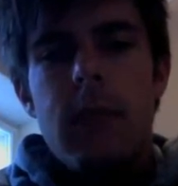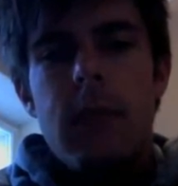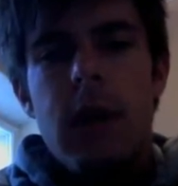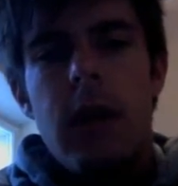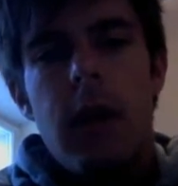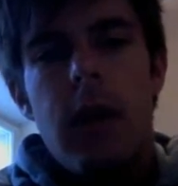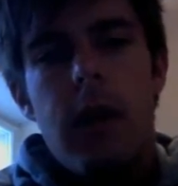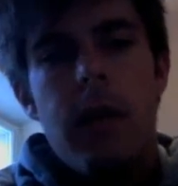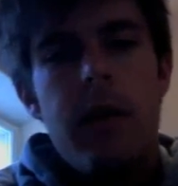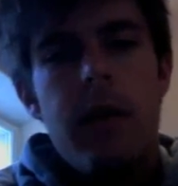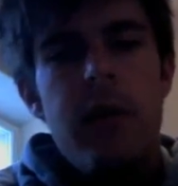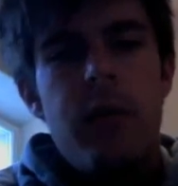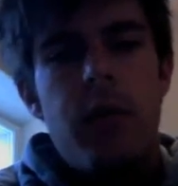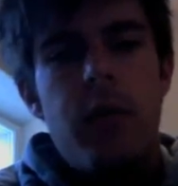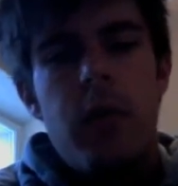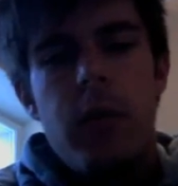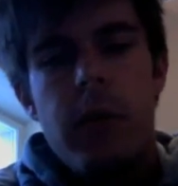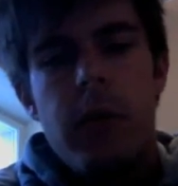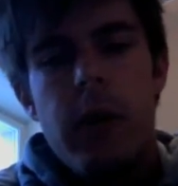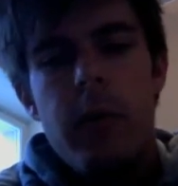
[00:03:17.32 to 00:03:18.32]
And this
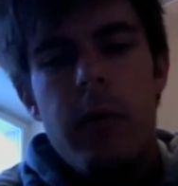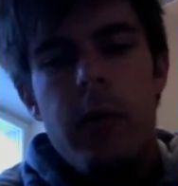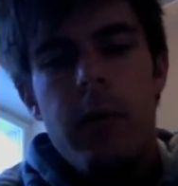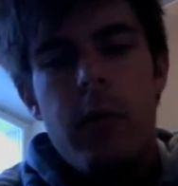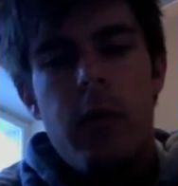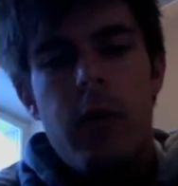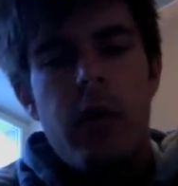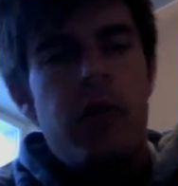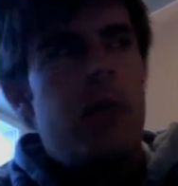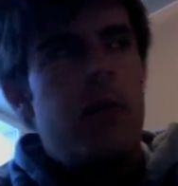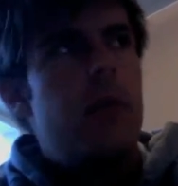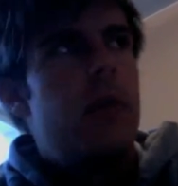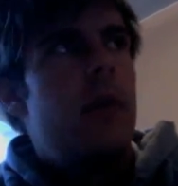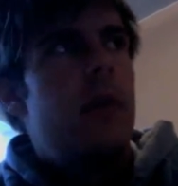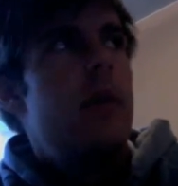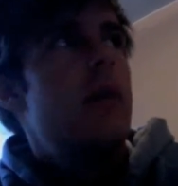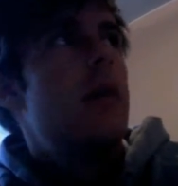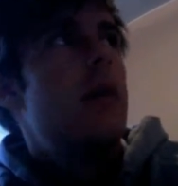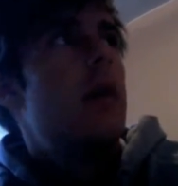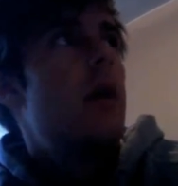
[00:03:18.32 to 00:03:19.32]
program,
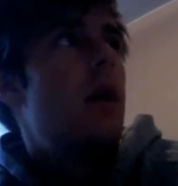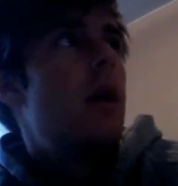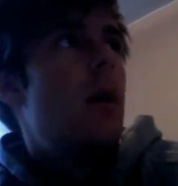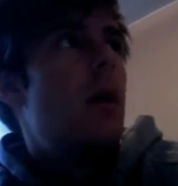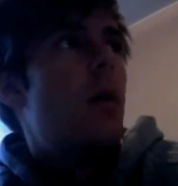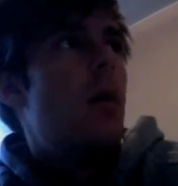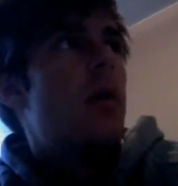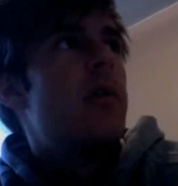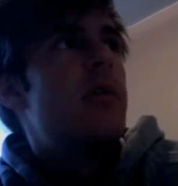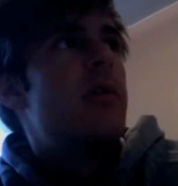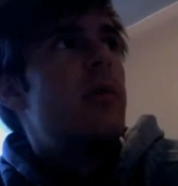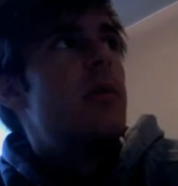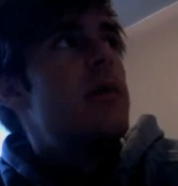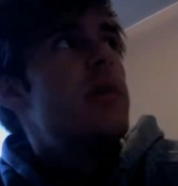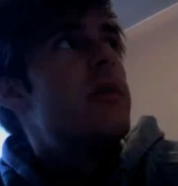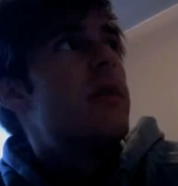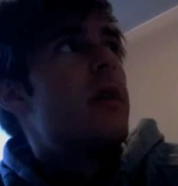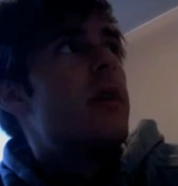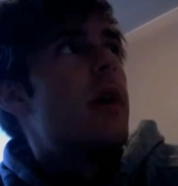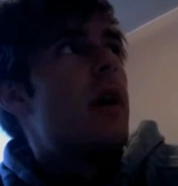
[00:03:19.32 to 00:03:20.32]
Proximity, was the
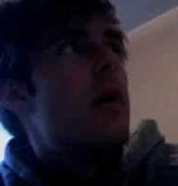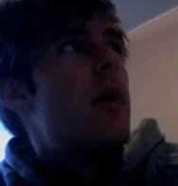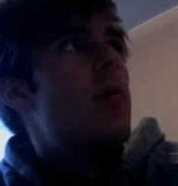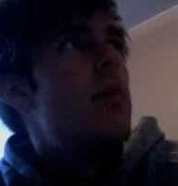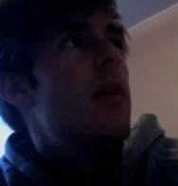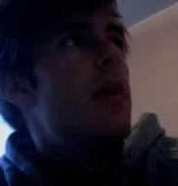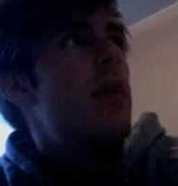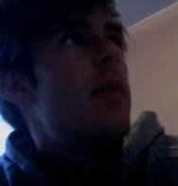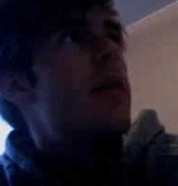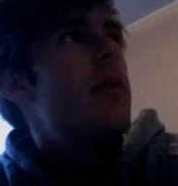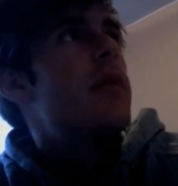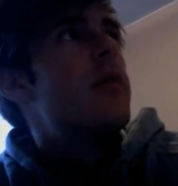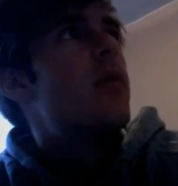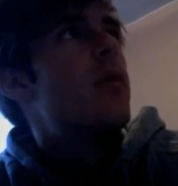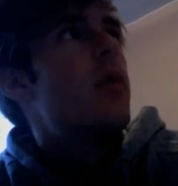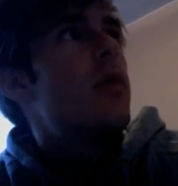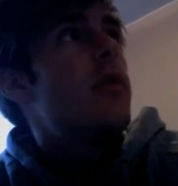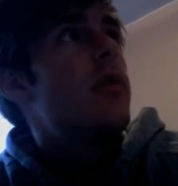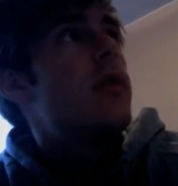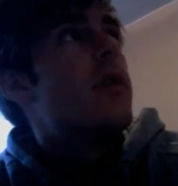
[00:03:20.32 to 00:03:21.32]
reason I built this
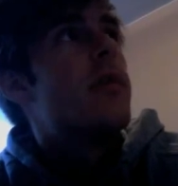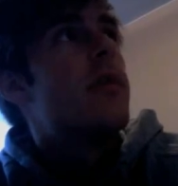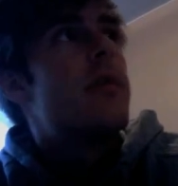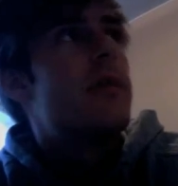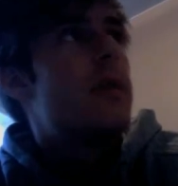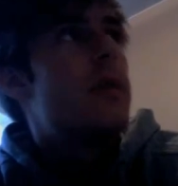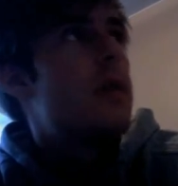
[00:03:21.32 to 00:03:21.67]
door stuff.